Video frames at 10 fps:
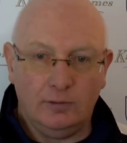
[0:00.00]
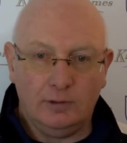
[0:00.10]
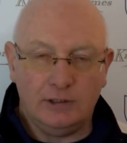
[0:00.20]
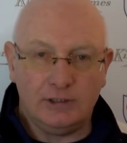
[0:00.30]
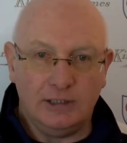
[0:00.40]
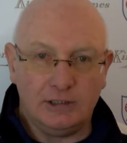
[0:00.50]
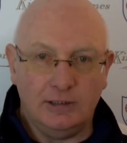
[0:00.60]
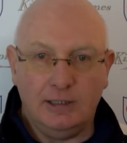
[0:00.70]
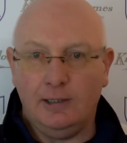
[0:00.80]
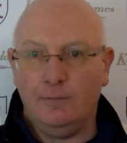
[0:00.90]

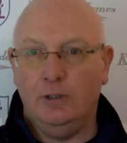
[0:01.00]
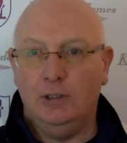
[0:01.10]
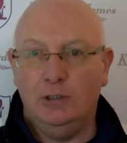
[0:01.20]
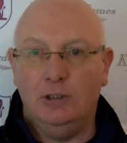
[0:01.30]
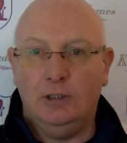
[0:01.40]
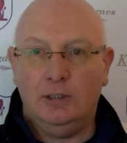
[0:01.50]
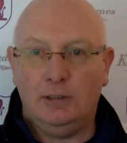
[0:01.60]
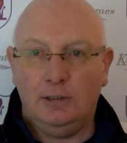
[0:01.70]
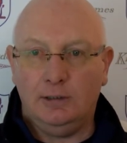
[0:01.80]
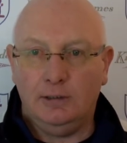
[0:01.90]
assessing that,
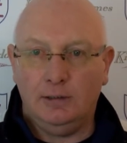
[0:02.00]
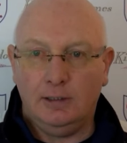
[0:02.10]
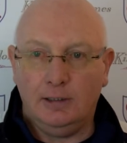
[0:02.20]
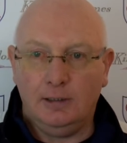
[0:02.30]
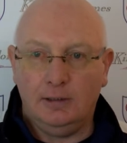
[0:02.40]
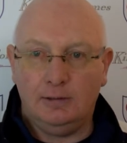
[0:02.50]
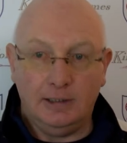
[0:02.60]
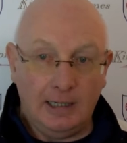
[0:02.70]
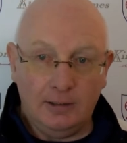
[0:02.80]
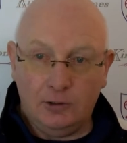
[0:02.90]
and
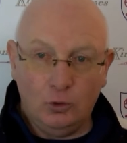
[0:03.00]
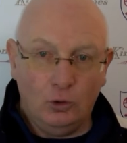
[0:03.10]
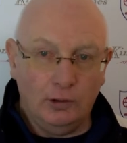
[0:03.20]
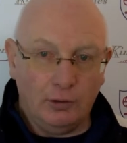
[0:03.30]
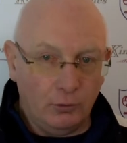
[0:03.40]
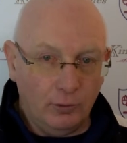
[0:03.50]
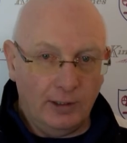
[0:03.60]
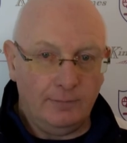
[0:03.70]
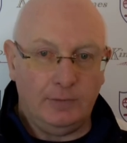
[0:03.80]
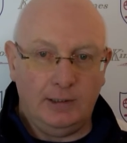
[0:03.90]
together talking through
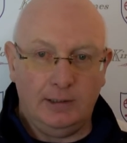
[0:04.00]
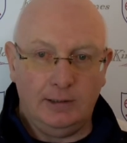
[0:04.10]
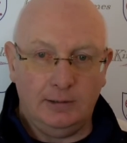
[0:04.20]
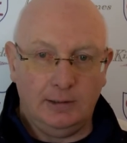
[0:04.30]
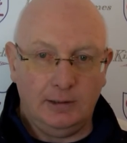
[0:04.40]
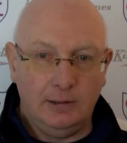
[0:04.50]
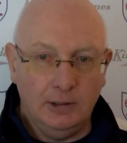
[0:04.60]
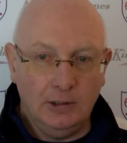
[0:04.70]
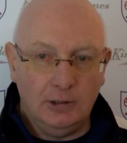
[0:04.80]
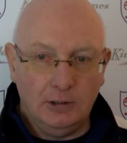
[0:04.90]
it, and
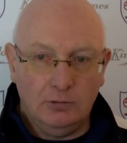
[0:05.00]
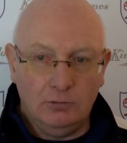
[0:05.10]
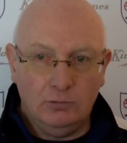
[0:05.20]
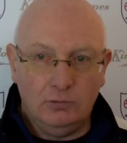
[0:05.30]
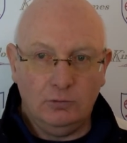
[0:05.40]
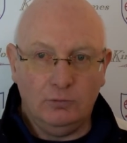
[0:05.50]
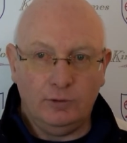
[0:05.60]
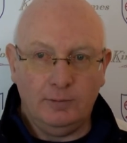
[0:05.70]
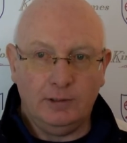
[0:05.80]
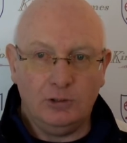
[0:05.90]

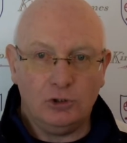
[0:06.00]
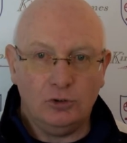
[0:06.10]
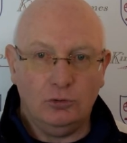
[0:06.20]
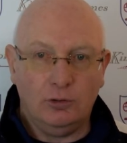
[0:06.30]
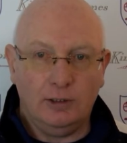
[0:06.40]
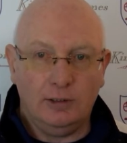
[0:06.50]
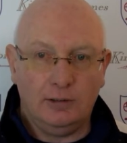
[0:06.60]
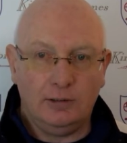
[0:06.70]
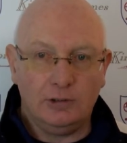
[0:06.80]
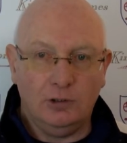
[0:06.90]
hopefully making sure that
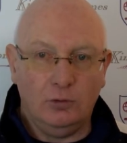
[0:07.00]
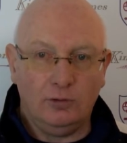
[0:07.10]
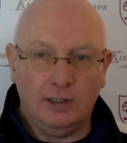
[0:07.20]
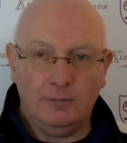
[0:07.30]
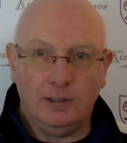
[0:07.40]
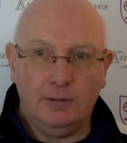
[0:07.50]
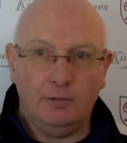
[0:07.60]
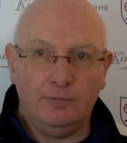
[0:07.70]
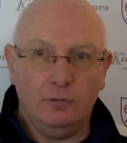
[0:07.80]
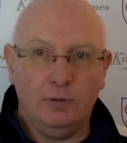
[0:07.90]
it's a long time again
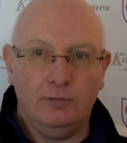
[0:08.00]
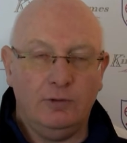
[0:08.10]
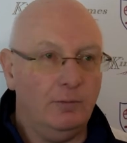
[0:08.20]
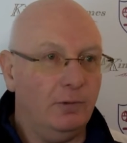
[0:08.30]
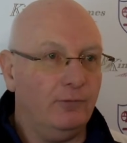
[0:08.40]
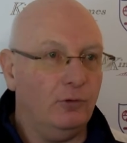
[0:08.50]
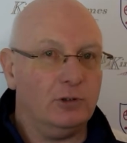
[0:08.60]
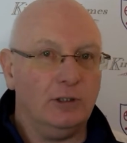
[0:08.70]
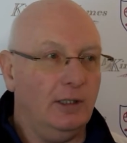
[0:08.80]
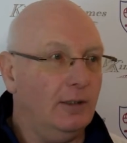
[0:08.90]
before we have a
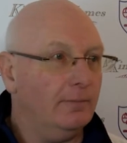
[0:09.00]
performance like that.